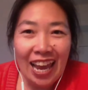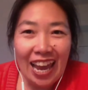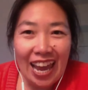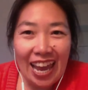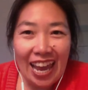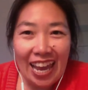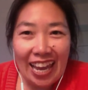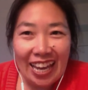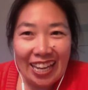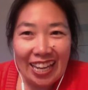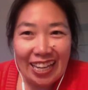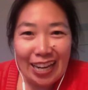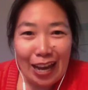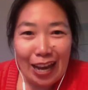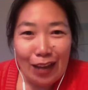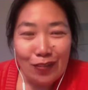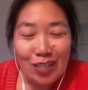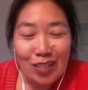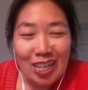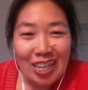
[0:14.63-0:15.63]
And
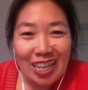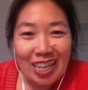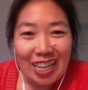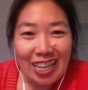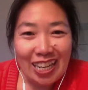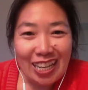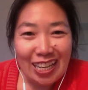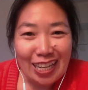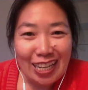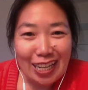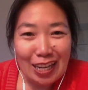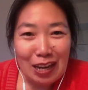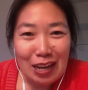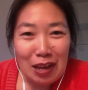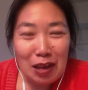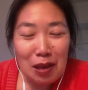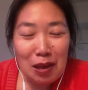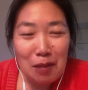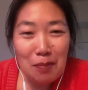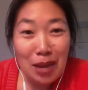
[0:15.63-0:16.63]
I've taken
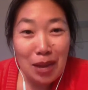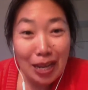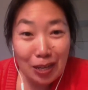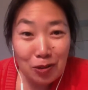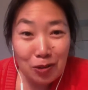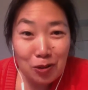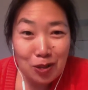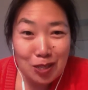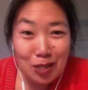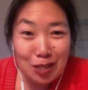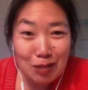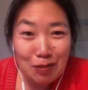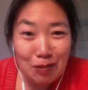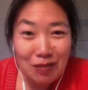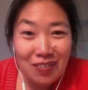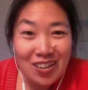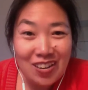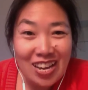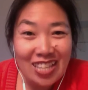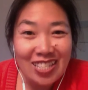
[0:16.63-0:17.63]
many courses with
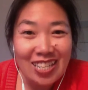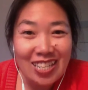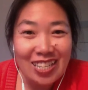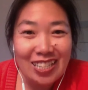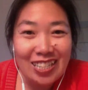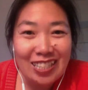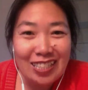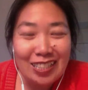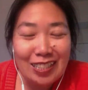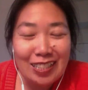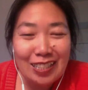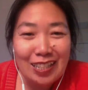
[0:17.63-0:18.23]
Vanessa.